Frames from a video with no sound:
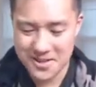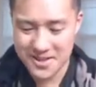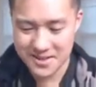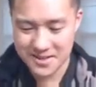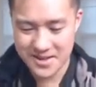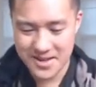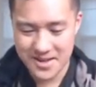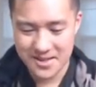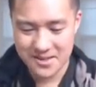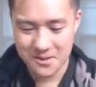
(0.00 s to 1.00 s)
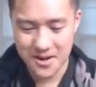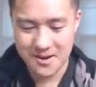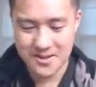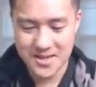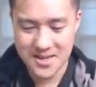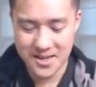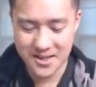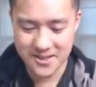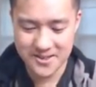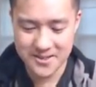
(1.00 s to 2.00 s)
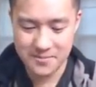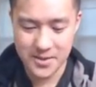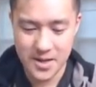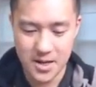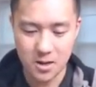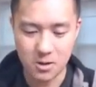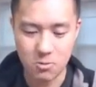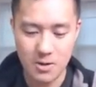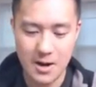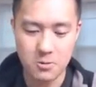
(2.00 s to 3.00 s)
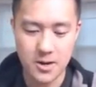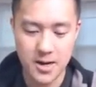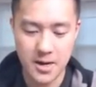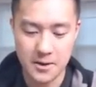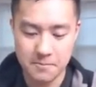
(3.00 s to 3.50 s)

it? So guarantee 100. Groudon,